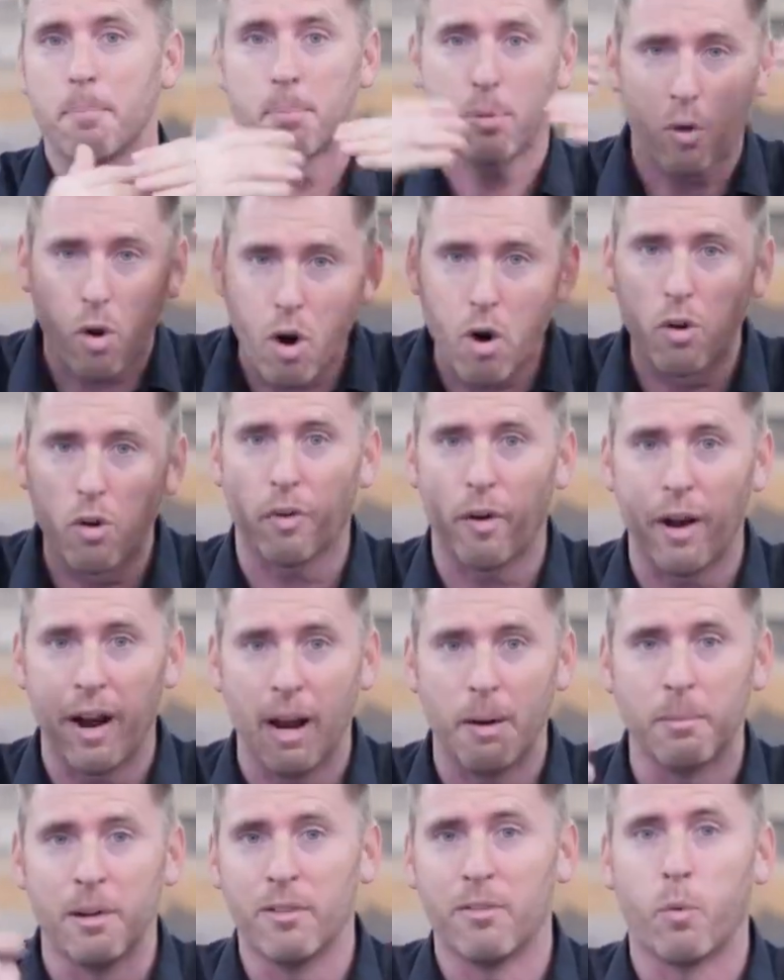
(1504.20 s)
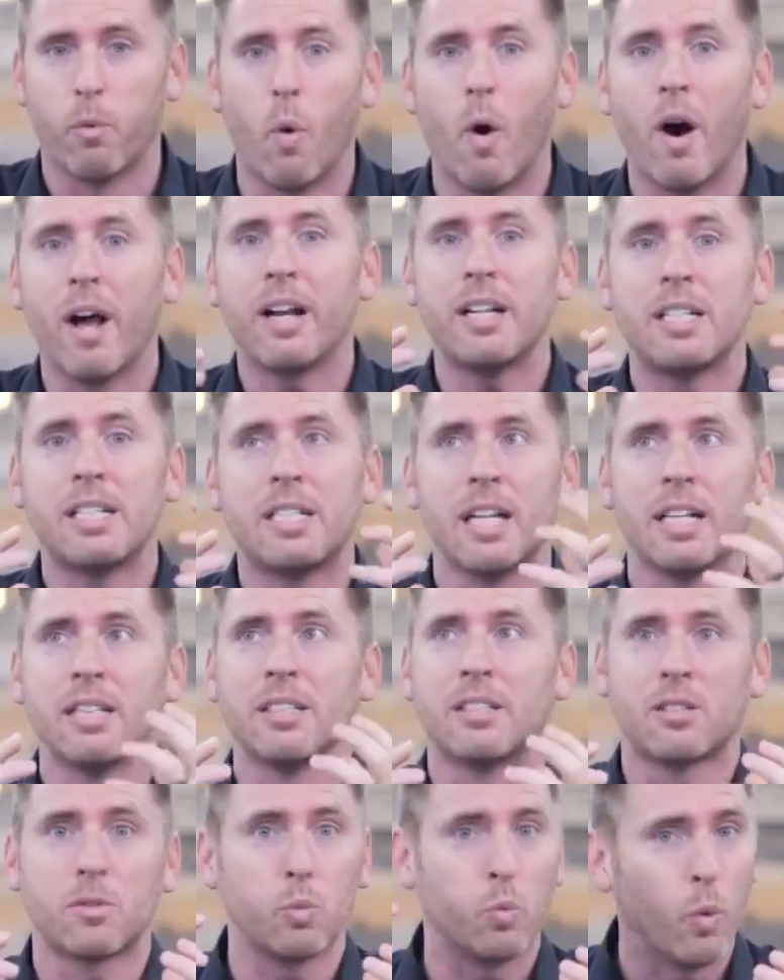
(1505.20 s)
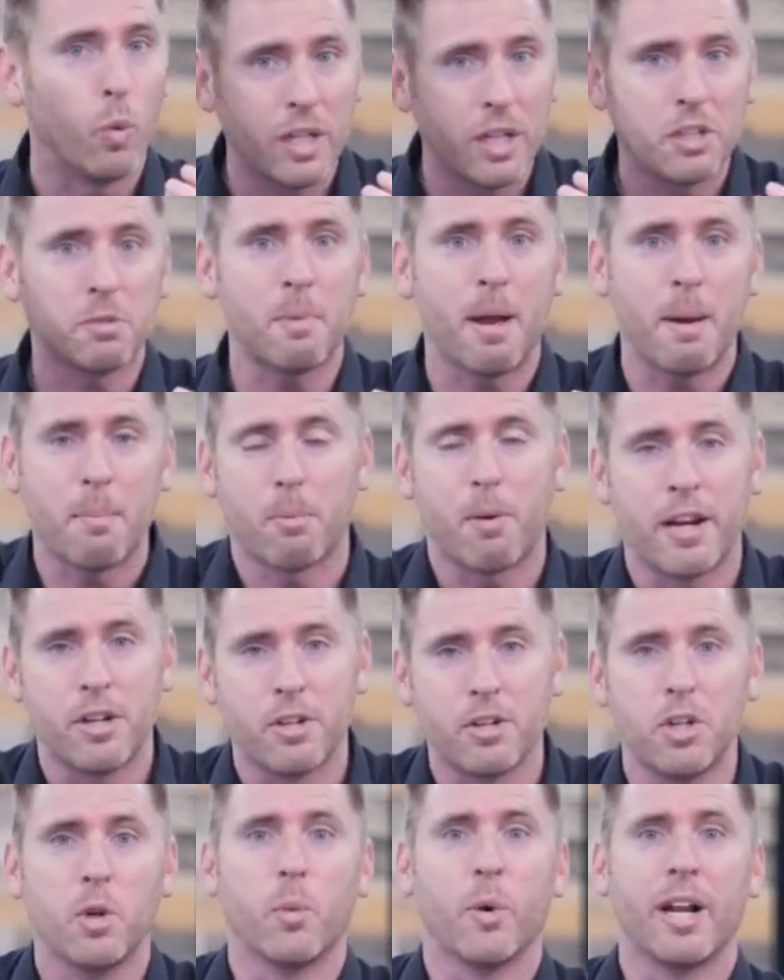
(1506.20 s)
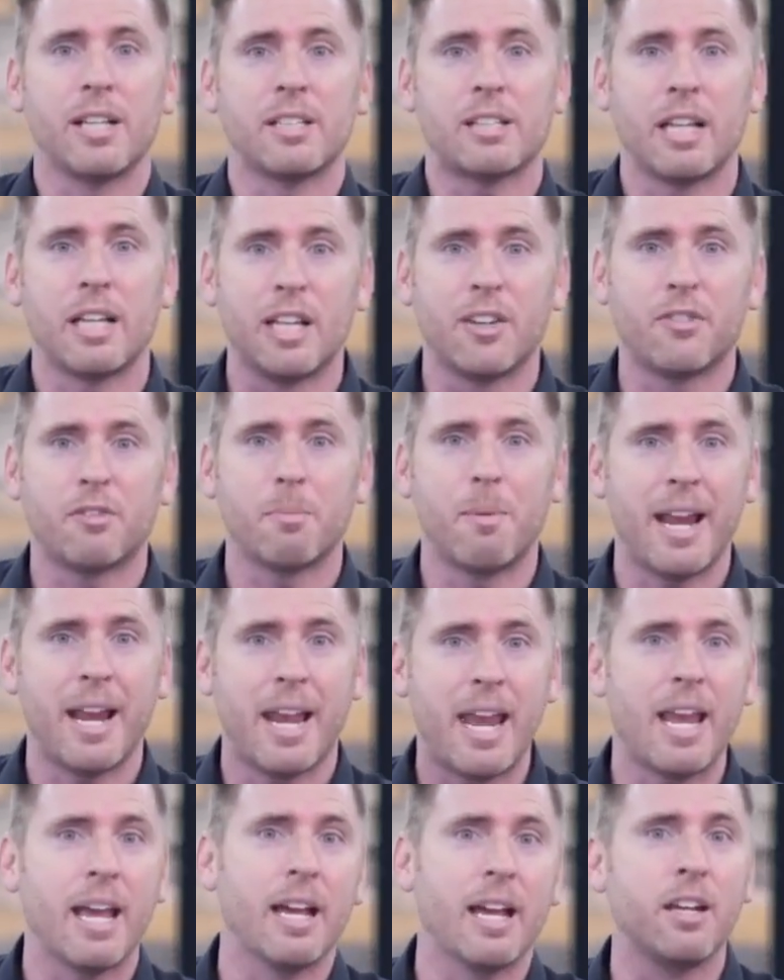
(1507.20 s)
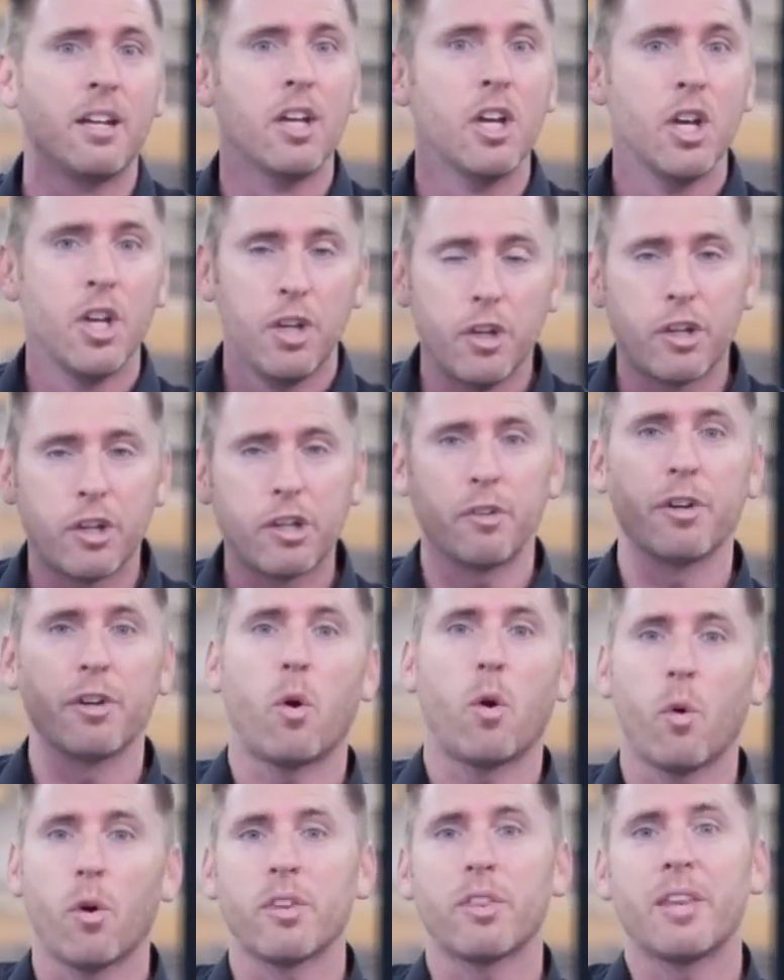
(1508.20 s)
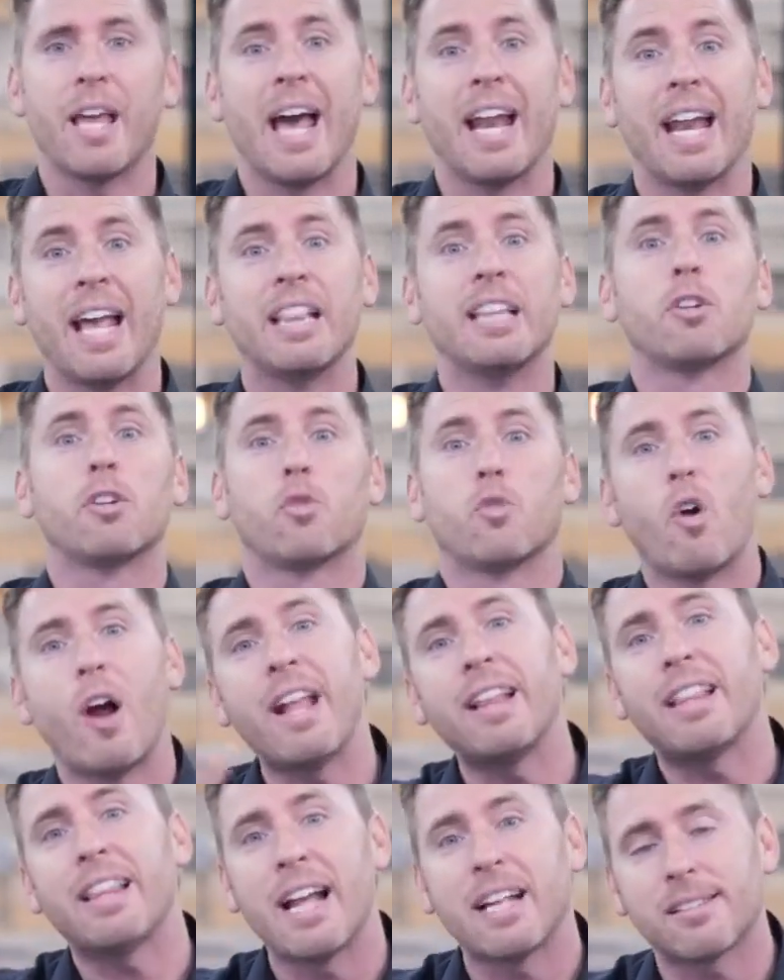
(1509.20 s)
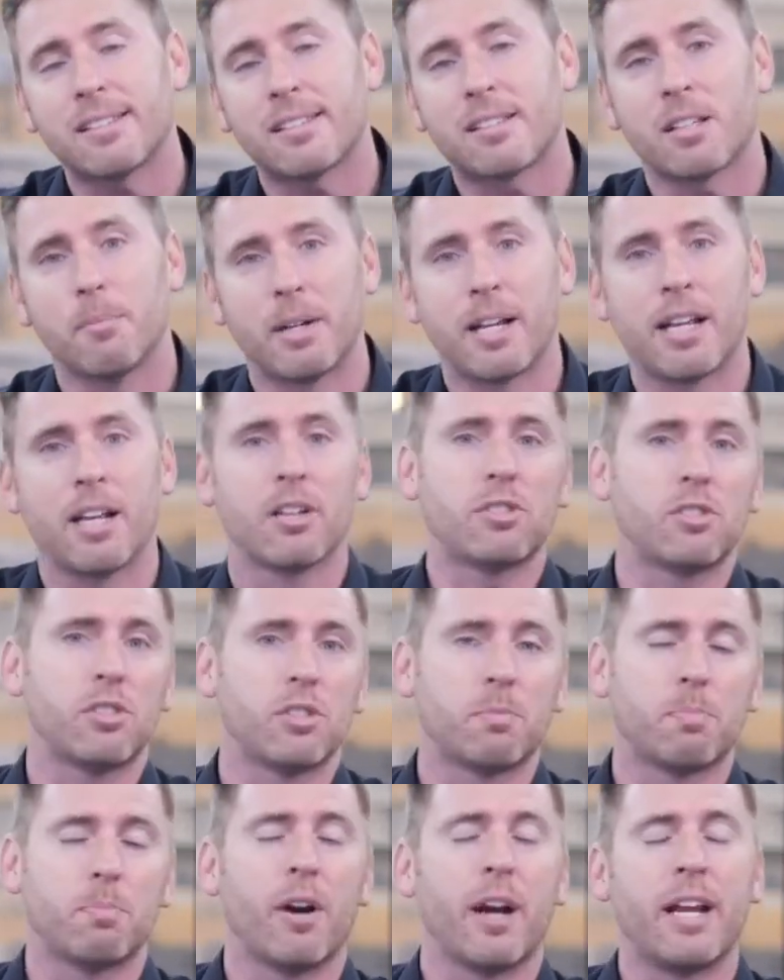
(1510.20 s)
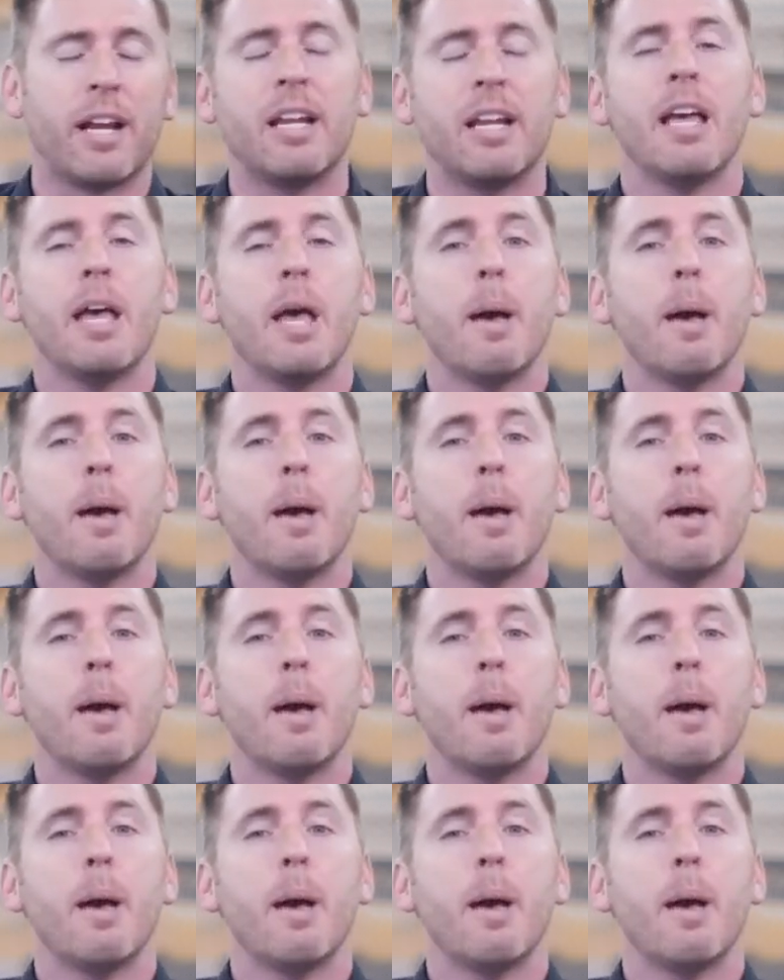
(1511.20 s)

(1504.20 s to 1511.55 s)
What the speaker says: program of what does my brain do when I say lift my hand. You can record that and then write that to somebody else's brain.